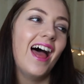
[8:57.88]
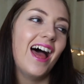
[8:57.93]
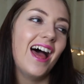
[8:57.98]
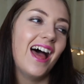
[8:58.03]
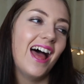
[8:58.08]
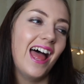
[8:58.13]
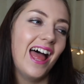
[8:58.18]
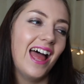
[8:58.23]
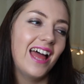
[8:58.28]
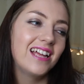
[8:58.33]

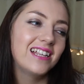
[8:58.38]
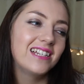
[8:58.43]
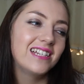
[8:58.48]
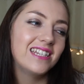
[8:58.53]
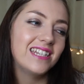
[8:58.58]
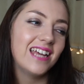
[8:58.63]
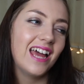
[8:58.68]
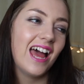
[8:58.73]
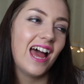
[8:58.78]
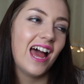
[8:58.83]

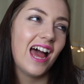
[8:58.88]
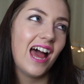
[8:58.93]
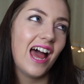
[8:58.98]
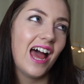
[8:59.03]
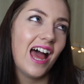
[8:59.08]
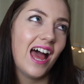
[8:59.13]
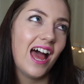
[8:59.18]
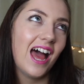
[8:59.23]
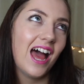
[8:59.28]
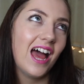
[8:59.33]
and
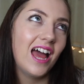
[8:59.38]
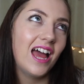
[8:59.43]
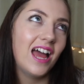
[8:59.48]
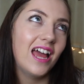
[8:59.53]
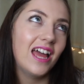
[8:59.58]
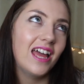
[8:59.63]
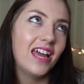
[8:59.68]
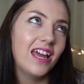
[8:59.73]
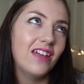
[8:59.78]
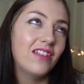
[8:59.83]

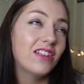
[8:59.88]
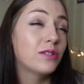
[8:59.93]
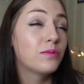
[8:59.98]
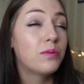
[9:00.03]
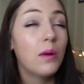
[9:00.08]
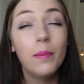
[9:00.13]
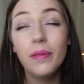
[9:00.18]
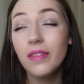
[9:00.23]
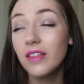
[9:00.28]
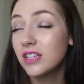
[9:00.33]
I, this is
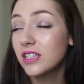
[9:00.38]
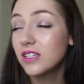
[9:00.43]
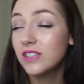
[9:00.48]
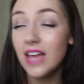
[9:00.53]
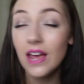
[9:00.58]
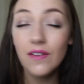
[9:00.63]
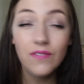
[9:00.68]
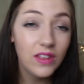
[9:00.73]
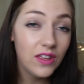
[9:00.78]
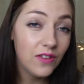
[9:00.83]
probably, this is
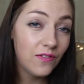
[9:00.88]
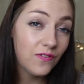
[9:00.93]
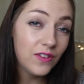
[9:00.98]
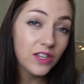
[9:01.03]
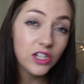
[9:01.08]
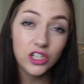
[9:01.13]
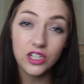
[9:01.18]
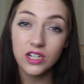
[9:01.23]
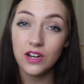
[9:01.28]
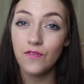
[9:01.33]
definitely
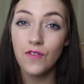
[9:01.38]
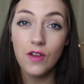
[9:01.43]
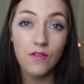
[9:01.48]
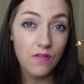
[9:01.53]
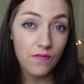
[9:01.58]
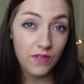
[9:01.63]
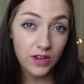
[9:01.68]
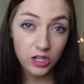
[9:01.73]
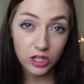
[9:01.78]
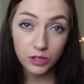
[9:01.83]
featured in a
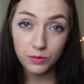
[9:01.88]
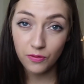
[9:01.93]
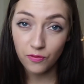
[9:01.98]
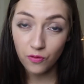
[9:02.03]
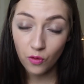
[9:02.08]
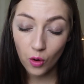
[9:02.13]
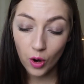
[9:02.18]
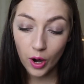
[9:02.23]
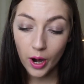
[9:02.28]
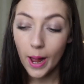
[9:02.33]
favourite videos
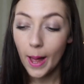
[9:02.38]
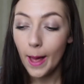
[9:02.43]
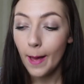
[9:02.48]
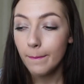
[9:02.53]
before,